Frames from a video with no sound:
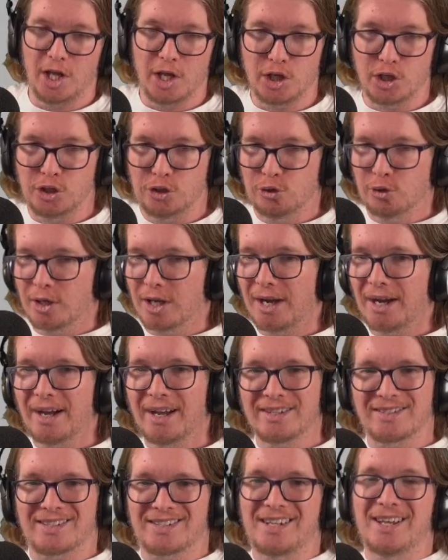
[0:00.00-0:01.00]
You
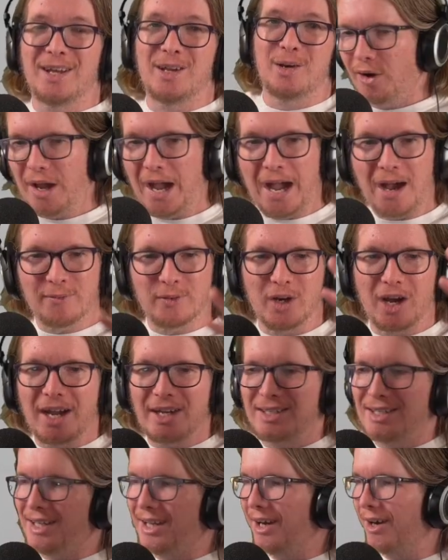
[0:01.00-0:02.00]
guys can have an
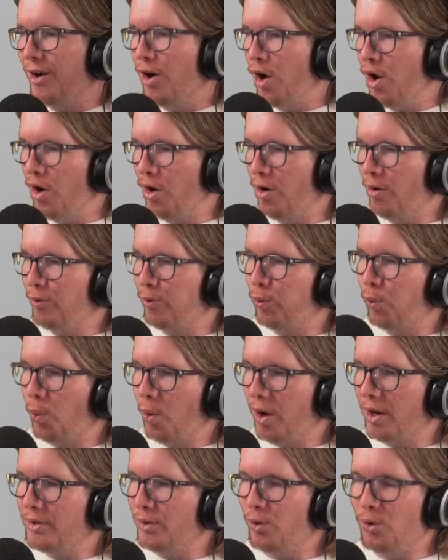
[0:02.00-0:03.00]
idea of
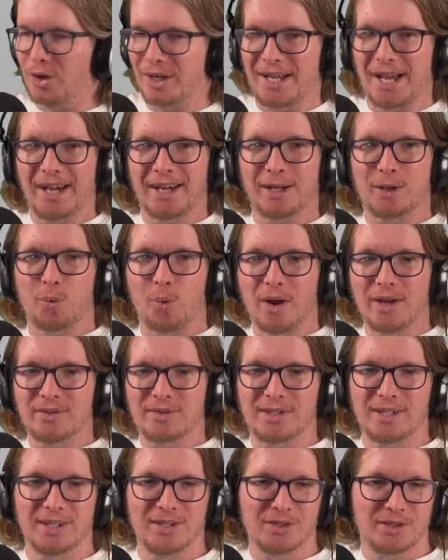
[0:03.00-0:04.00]
what organic
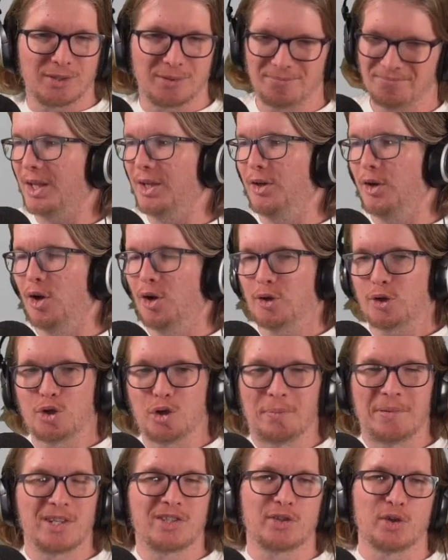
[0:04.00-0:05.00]
waste is. You know, it
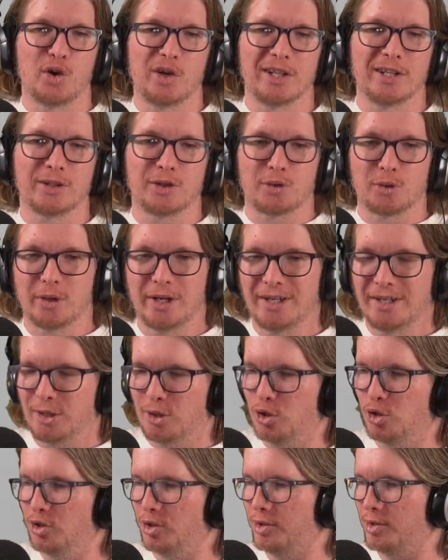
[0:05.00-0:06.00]
could be Soylent Green, it
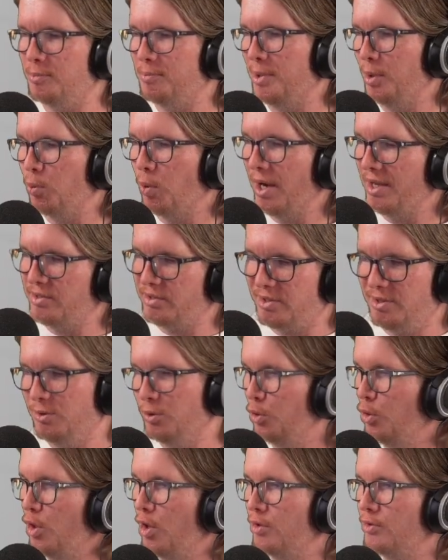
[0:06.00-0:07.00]
could just be waste.
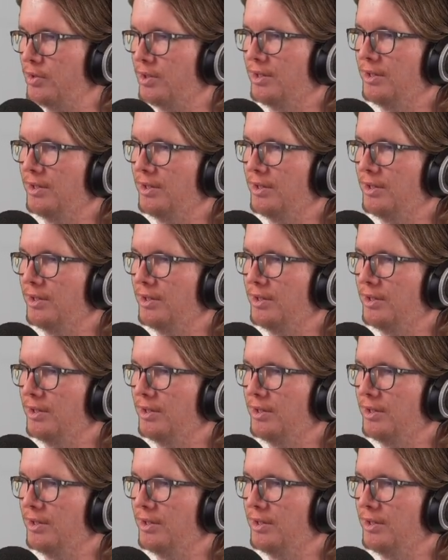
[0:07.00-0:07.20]
Who knows?